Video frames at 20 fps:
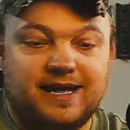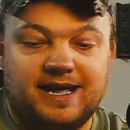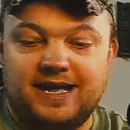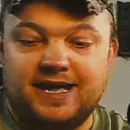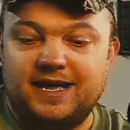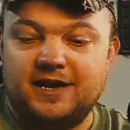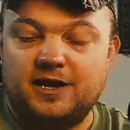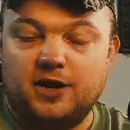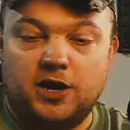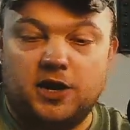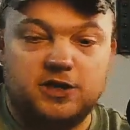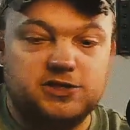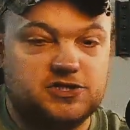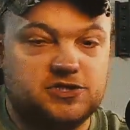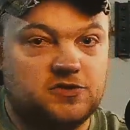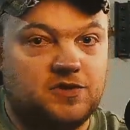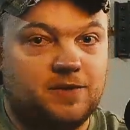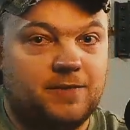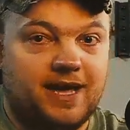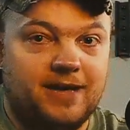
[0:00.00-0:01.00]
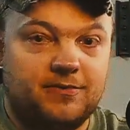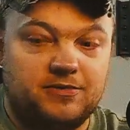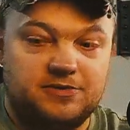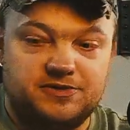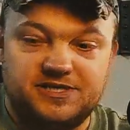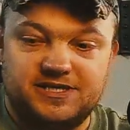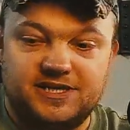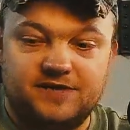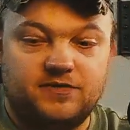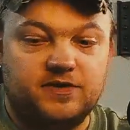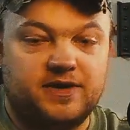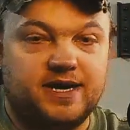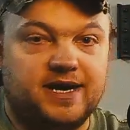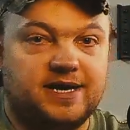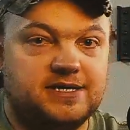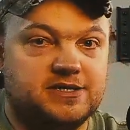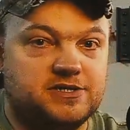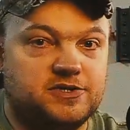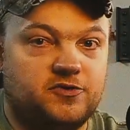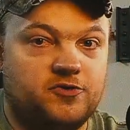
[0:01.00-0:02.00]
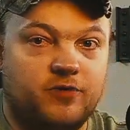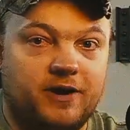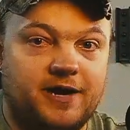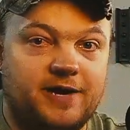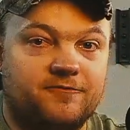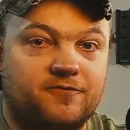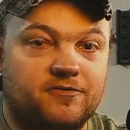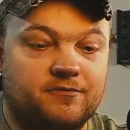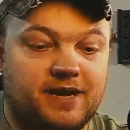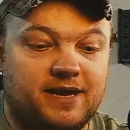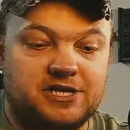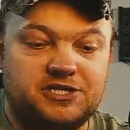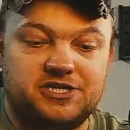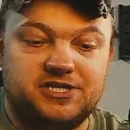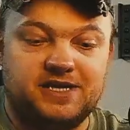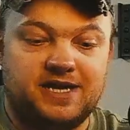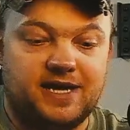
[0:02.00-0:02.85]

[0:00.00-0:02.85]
and also I'm able to give you guys great information.